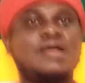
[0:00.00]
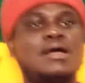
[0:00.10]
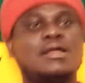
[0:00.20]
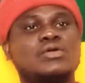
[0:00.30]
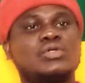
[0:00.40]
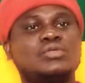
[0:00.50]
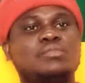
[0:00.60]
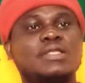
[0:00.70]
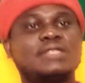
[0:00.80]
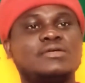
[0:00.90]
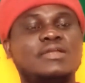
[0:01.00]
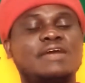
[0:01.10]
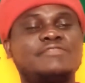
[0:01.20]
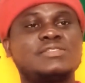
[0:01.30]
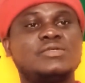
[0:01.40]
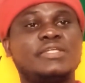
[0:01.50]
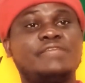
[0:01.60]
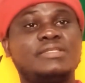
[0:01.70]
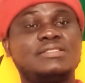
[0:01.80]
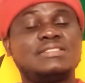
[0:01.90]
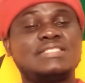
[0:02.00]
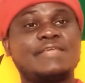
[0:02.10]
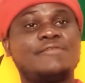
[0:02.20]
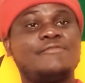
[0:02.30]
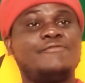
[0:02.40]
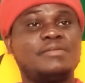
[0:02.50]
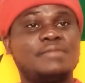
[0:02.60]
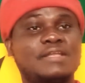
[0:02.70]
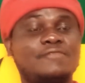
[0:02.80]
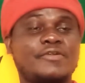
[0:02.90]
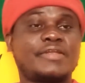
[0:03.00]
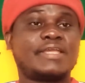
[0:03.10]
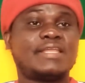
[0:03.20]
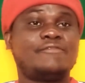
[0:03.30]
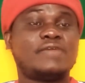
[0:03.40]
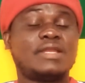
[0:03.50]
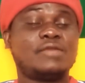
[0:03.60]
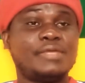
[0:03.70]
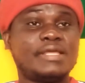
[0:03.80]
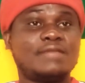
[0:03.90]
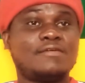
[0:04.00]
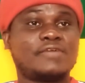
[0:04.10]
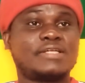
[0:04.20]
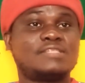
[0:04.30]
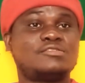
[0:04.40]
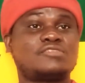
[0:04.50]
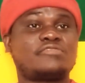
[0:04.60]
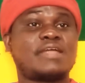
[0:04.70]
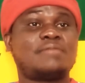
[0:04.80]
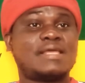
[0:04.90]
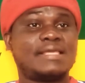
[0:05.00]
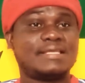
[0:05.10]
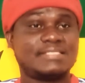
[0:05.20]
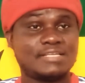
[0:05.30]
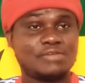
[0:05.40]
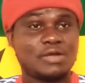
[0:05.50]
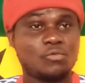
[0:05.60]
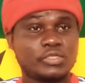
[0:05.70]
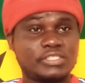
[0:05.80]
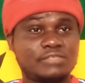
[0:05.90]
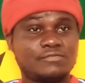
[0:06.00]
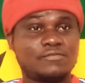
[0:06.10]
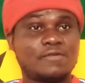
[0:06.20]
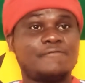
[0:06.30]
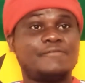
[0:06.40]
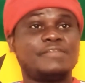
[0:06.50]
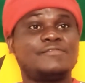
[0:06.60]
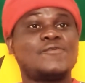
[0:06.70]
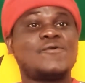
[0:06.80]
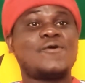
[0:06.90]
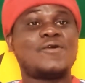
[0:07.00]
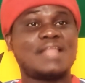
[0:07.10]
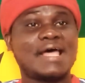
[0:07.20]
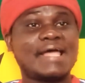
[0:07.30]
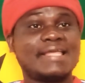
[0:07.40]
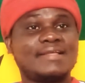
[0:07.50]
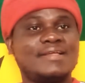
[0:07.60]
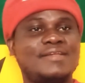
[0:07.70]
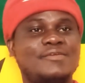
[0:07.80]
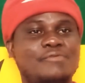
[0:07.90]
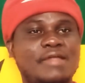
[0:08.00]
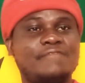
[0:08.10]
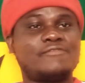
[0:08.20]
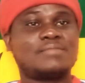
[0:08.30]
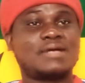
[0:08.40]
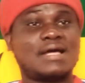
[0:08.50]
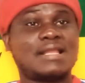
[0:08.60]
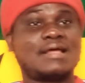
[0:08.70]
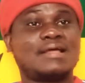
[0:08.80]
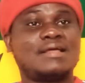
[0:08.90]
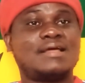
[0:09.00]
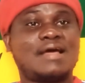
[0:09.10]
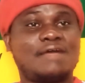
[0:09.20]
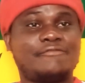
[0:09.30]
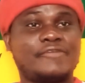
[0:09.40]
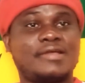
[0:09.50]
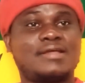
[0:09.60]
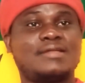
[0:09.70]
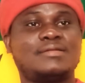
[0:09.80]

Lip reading: Hello, good morning, good afternoon, good evening. Thank you very much for clicking. If you are new here, don't forget to subscribe, like, and share. You are watching from Faithful Online, right from Ghana, Africa.